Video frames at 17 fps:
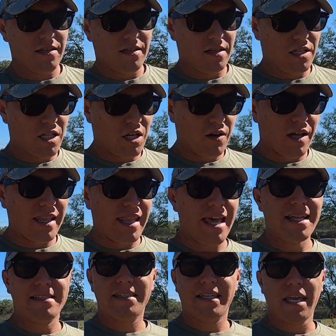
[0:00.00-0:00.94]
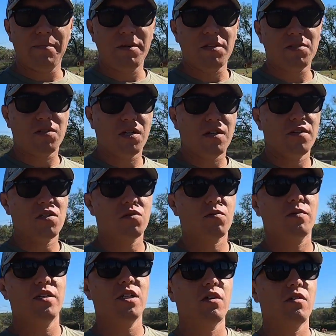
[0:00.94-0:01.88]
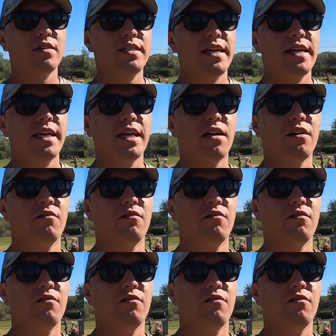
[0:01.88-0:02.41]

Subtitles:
a landscaping service where you go and take care